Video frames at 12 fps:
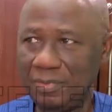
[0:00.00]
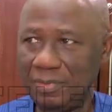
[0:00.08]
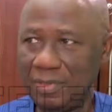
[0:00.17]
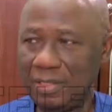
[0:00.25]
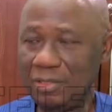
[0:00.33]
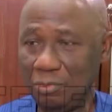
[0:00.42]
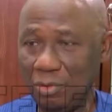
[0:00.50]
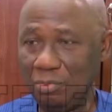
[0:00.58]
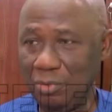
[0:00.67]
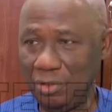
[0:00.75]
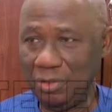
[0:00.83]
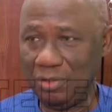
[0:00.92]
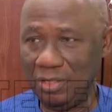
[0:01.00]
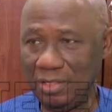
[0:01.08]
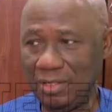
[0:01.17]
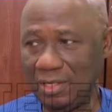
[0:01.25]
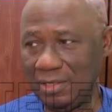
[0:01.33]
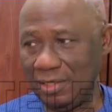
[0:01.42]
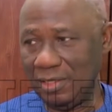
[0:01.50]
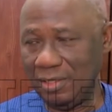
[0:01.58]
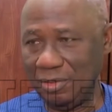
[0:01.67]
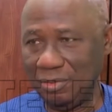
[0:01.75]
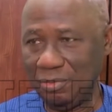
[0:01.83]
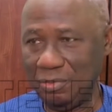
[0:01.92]
That is one major thing that
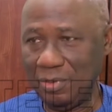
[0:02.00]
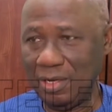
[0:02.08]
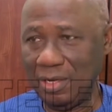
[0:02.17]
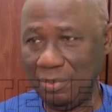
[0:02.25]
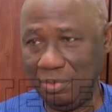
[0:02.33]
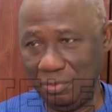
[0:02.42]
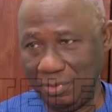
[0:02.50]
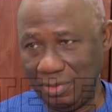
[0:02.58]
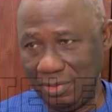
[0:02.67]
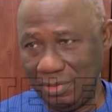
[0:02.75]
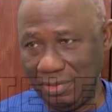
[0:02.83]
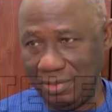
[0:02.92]
we're happy with,